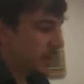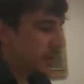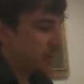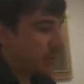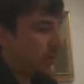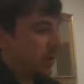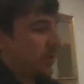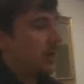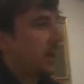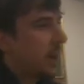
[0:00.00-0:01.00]
So
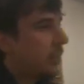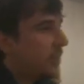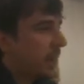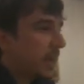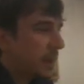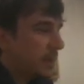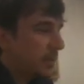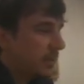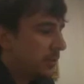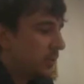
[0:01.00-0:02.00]
I kind of want to get
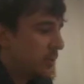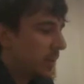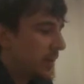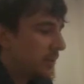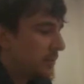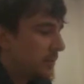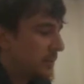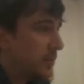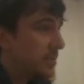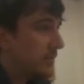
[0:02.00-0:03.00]
into what
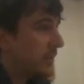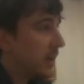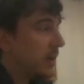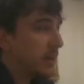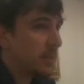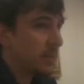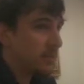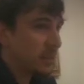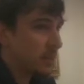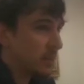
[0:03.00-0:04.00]
Luciferianism
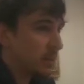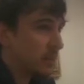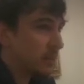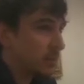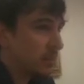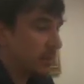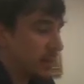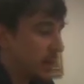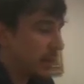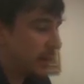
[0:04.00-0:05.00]
is.
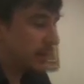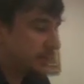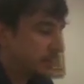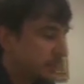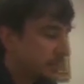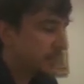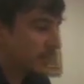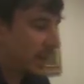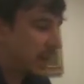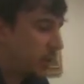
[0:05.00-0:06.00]
Um,
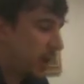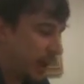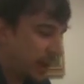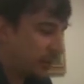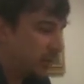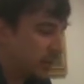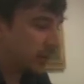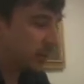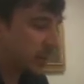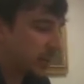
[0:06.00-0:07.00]
I know I got into a
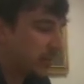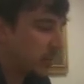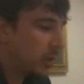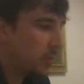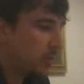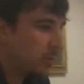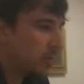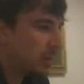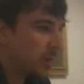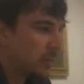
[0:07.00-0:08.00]
little bit before, but
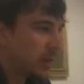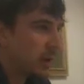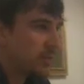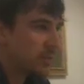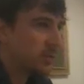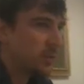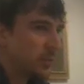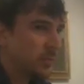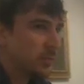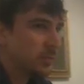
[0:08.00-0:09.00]
mostly in comparison
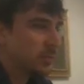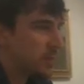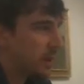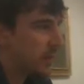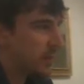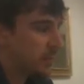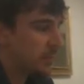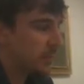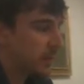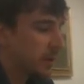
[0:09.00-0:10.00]
to Satanism.
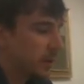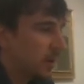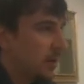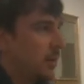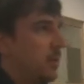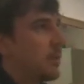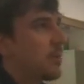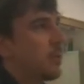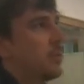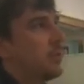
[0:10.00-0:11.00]

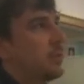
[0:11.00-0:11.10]
So